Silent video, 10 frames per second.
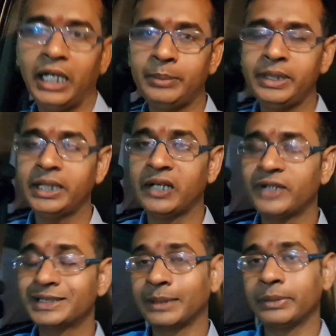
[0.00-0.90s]
I'll be here
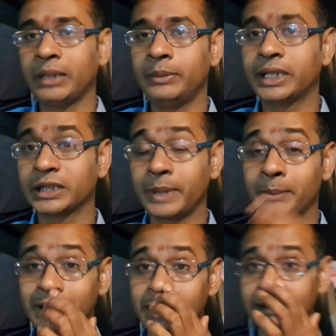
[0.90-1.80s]
for some time because my
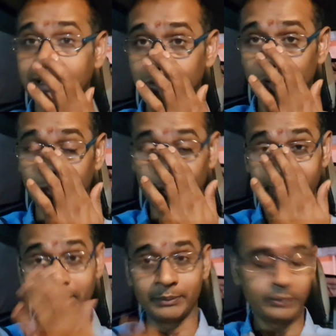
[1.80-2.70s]
mother is at home.
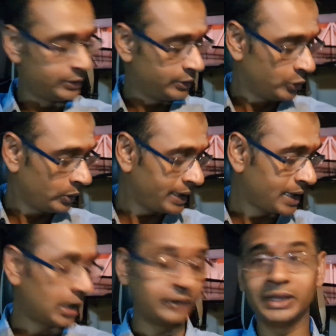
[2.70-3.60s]
Okay, during
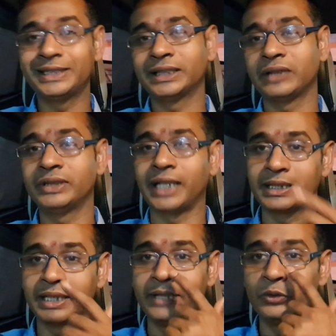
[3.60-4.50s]
a conversation with
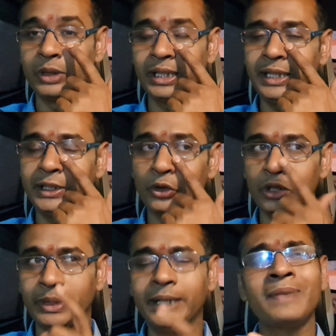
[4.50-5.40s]
another devotee, he
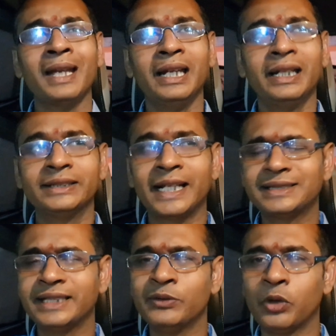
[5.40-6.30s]
told me there
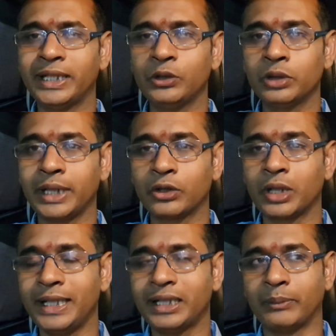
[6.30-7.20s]
is a devotee who
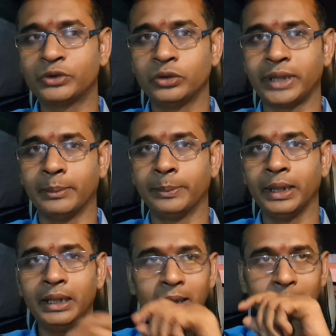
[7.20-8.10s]
regularly comes to
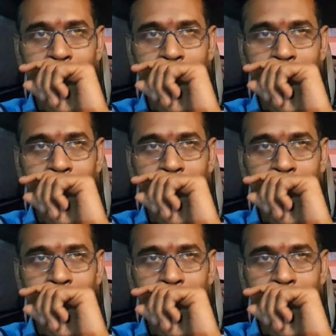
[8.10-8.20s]
temple,